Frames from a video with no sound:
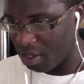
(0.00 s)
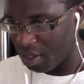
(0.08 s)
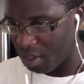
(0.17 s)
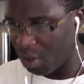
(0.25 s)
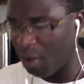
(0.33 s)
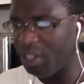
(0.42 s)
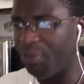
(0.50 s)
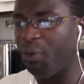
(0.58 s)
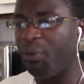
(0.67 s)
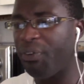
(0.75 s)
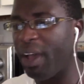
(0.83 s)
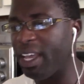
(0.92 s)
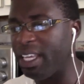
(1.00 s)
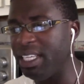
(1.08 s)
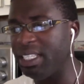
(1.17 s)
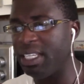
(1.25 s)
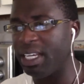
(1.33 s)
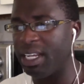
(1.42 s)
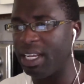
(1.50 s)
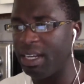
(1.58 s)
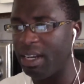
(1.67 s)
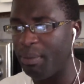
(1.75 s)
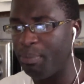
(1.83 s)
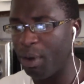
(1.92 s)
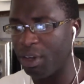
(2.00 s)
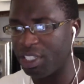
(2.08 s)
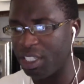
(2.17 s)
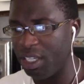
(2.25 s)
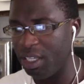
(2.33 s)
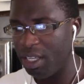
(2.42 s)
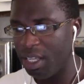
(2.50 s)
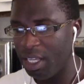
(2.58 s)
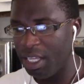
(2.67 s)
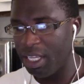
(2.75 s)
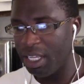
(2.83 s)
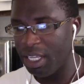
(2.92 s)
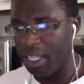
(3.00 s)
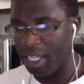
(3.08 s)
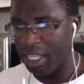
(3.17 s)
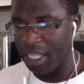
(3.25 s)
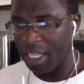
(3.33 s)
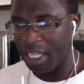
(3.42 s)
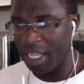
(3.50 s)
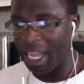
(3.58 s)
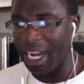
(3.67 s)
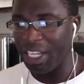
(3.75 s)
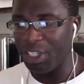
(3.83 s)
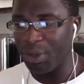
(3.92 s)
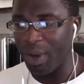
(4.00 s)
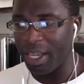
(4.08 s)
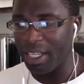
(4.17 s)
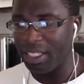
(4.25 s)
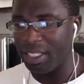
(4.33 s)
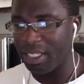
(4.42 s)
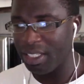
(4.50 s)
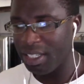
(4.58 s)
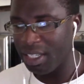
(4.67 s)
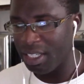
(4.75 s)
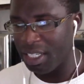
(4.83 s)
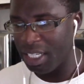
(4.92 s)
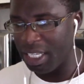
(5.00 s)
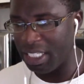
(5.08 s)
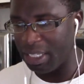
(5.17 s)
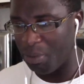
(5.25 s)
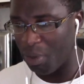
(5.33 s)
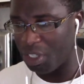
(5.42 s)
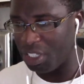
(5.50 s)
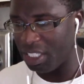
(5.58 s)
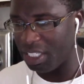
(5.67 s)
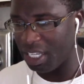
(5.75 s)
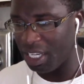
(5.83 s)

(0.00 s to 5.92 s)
so is free fire easier than PUBG can I try it is it much easier